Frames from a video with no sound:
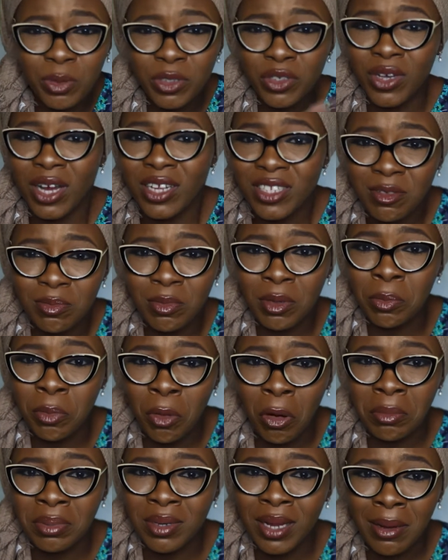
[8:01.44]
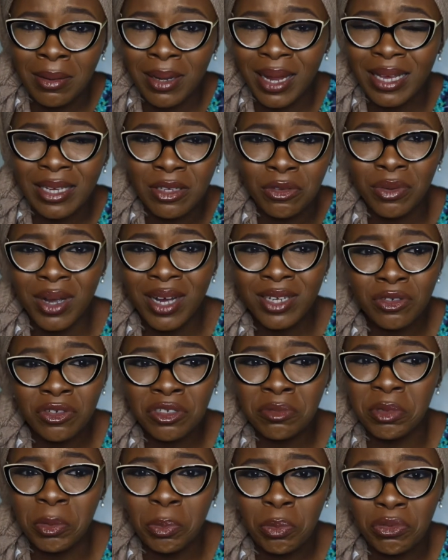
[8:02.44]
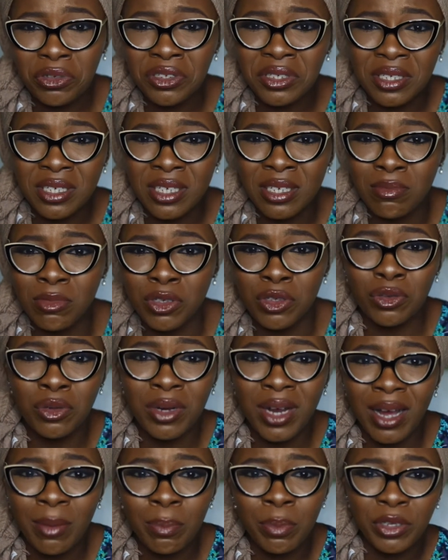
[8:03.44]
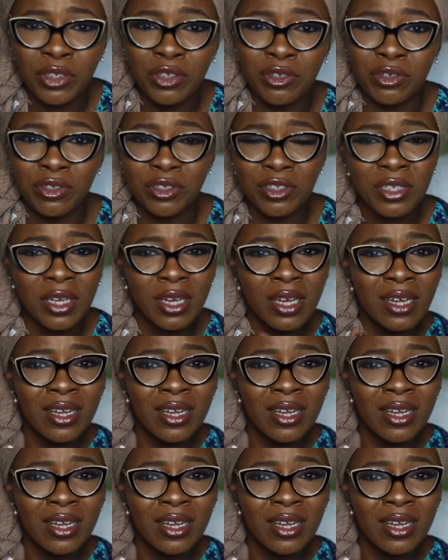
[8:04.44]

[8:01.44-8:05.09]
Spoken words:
picture has to be bomb now. Like, you can't just be posting mediocre pictures.